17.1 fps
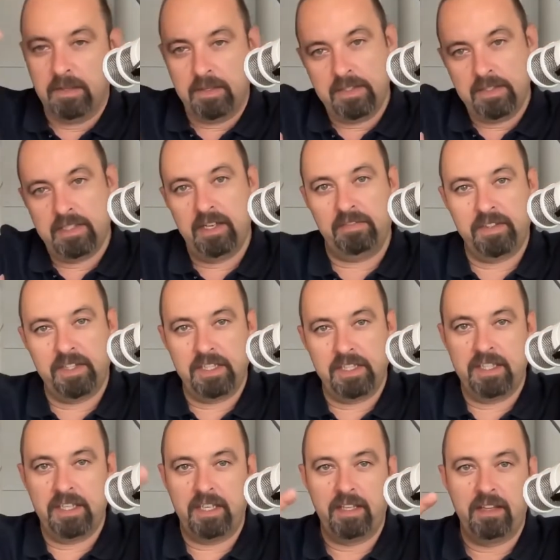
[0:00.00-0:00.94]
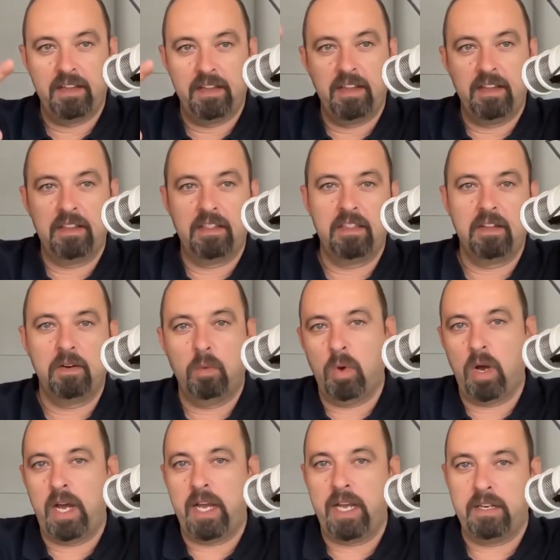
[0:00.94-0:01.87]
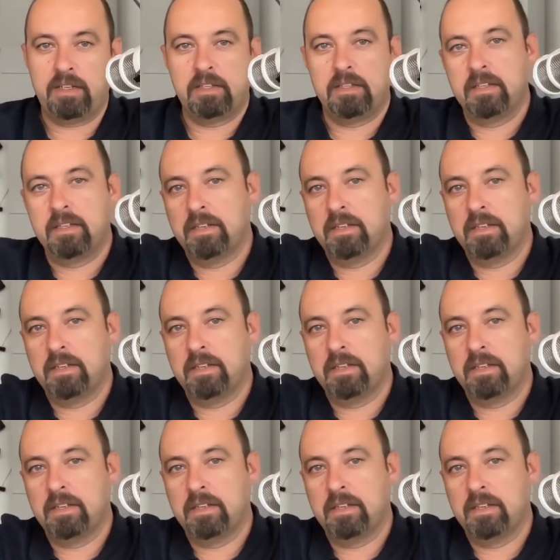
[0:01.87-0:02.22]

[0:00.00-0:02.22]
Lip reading: definitely the white